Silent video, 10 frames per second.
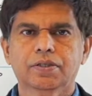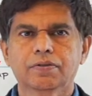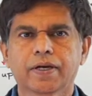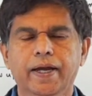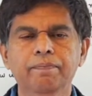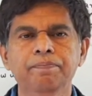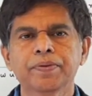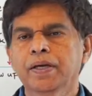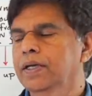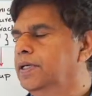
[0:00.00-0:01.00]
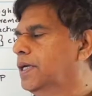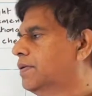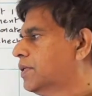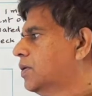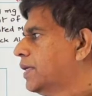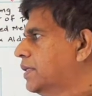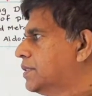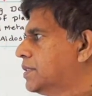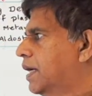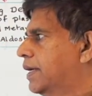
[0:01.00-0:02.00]
okay? You have to look at the
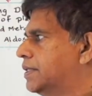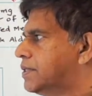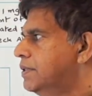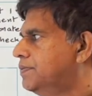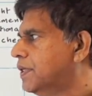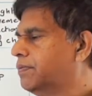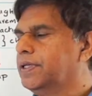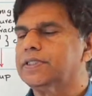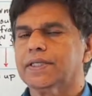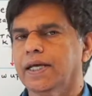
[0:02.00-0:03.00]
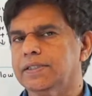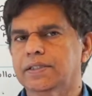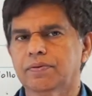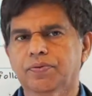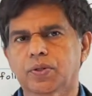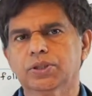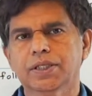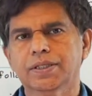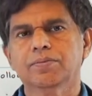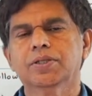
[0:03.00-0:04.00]
size. If it is less than 4
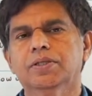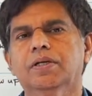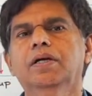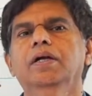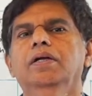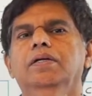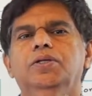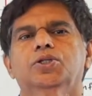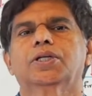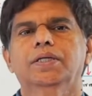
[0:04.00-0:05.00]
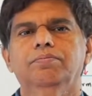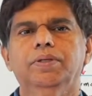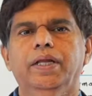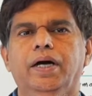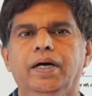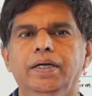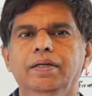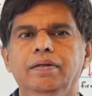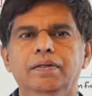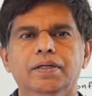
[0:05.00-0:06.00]
centimeter, usually
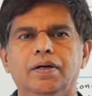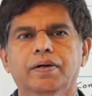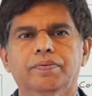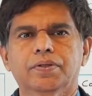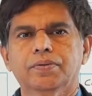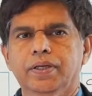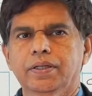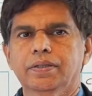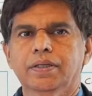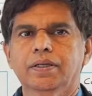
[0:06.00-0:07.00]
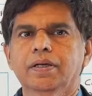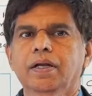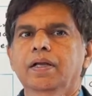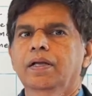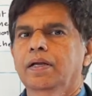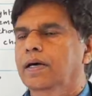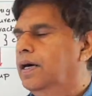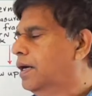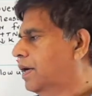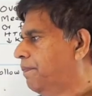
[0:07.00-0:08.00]
benign, you don't have to do anything.
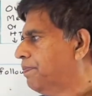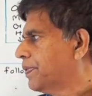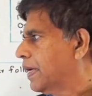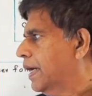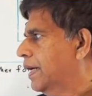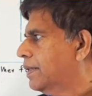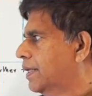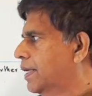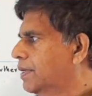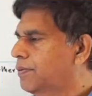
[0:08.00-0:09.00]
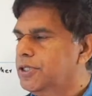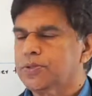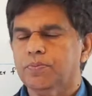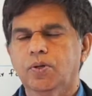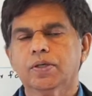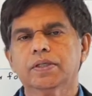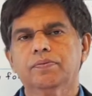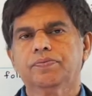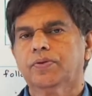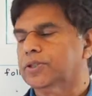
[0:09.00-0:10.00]
Um, and then if it is more
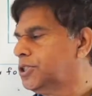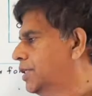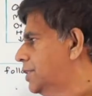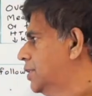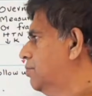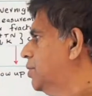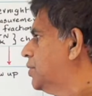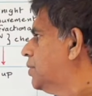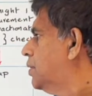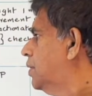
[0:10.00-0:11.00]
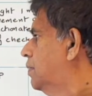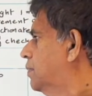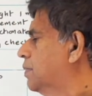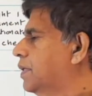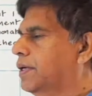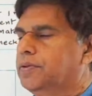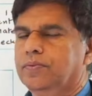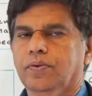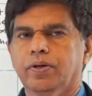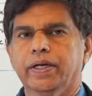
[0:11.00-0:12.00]
than 4 centimeter, you have to
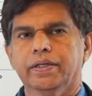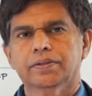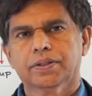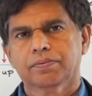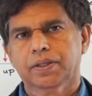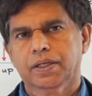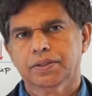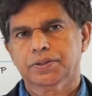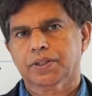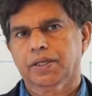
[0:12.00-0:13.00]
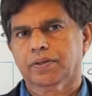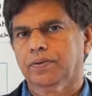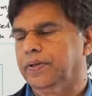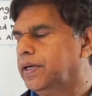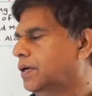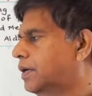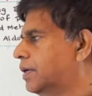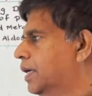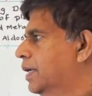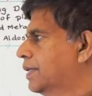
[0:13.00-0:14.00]
worry something else kind of going on.
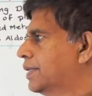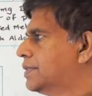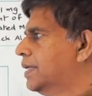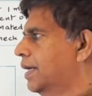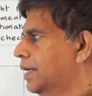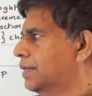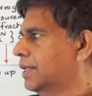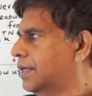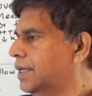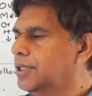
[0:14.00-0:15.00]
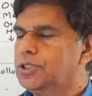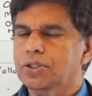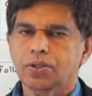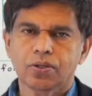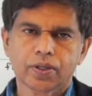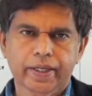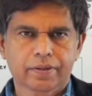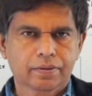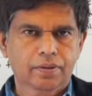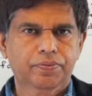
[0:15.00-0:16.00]
The second thing is you look
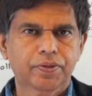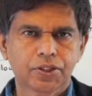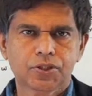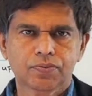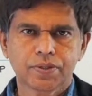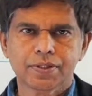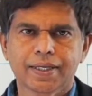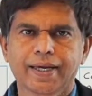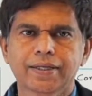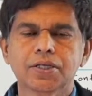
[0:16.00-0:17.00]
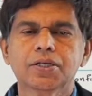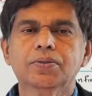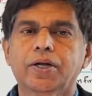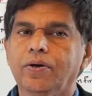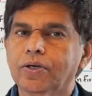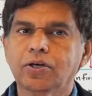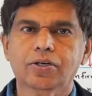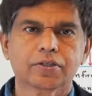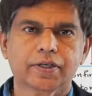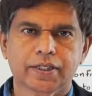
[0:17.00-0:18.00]
at the first we said you do an non
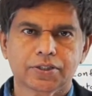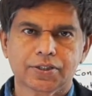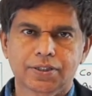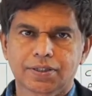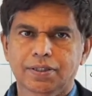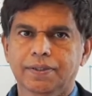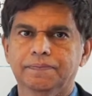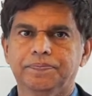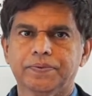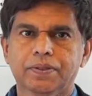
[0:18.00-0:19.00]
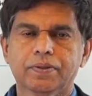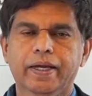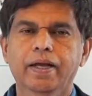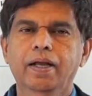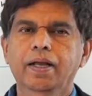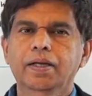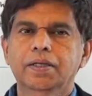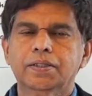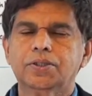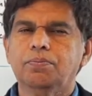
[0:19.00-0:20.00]
contrast CT okay
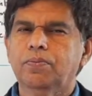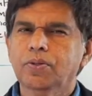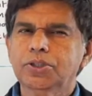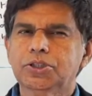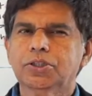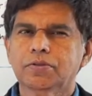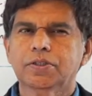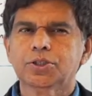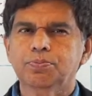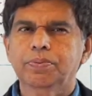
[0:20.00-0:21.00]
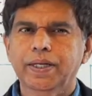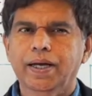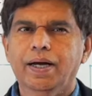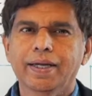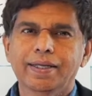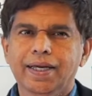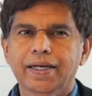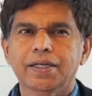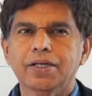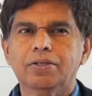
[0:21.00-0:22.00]
so most of this benign
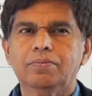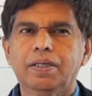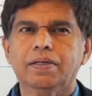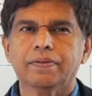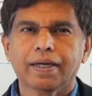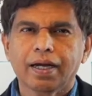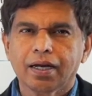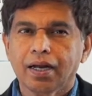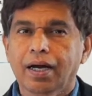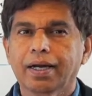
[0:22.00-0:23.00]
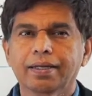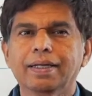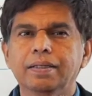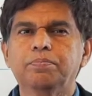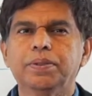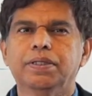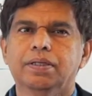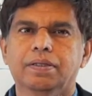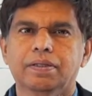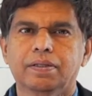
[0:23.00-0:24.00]
adenoma they got a lot of lipid
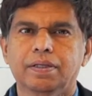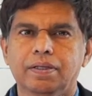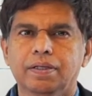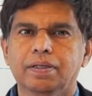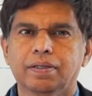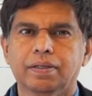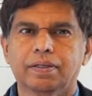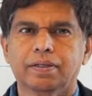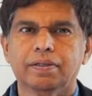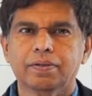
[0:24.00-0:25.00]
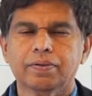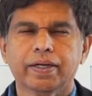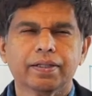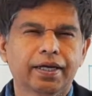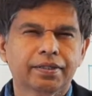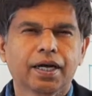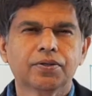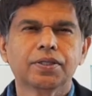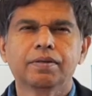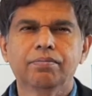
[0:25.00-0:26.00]
in it in, in there okay that's how
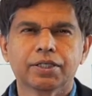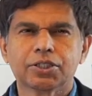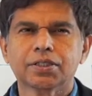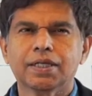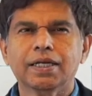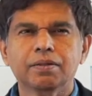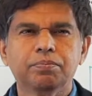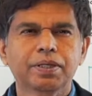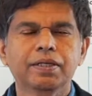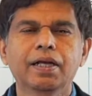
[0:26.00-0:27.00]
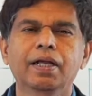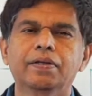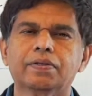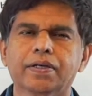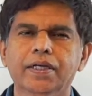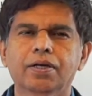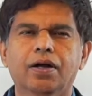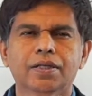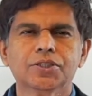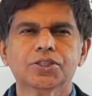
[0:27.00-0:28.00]
do they measure the lipid
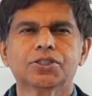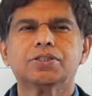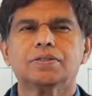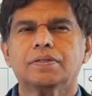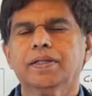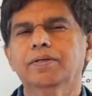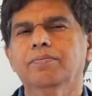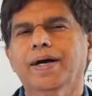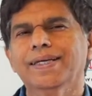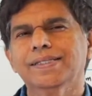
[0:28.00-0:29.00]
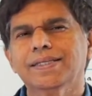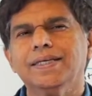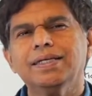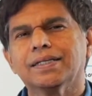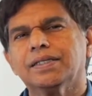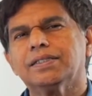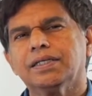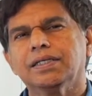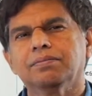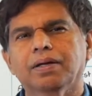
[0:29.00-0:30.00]
radiologists uh, they might hear the
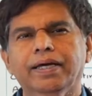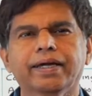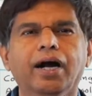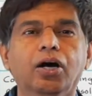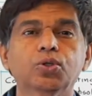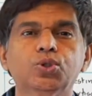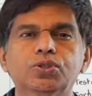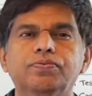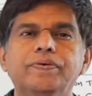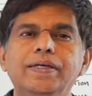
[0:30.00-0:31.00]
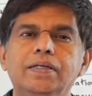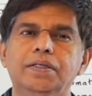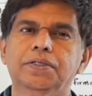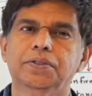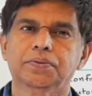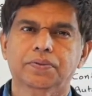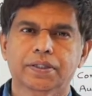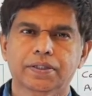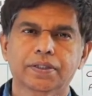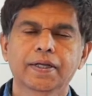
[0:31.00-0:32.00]
term like Hounsfield
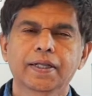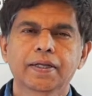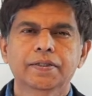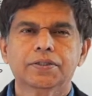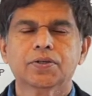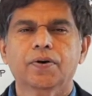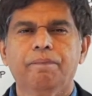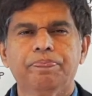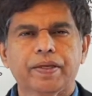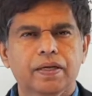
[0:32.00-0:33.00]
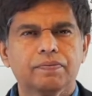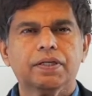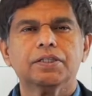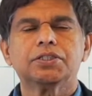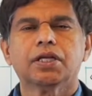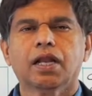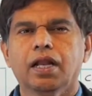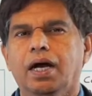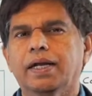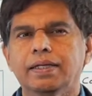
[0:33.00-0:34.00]
unit so if there is a
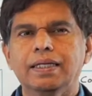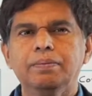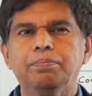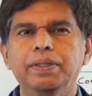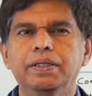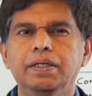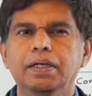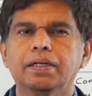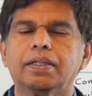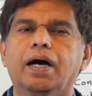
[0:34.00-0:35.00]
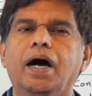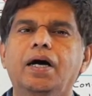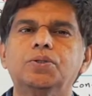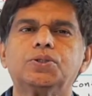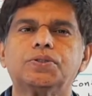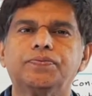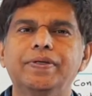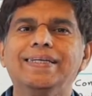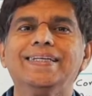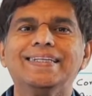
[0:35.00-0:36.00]
lot of lipid the
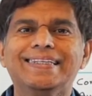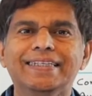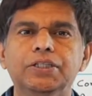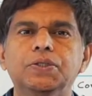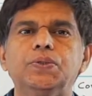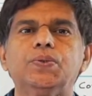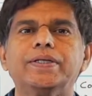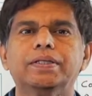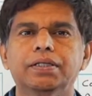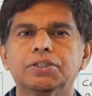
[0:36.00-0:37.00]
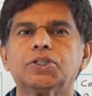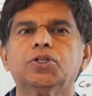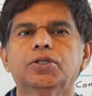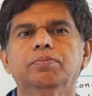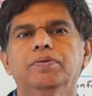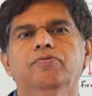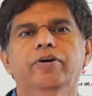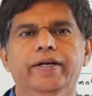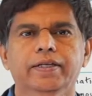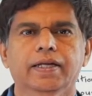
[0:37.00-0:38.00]
Hounsfield unit is going to be
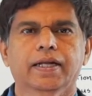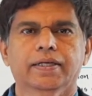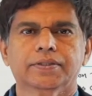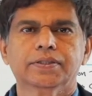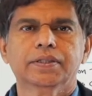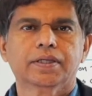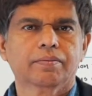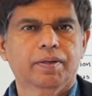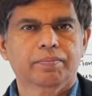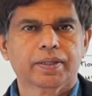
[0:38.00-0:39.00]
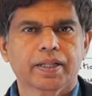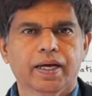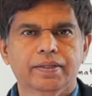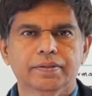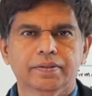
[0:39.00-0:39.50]
very less remember that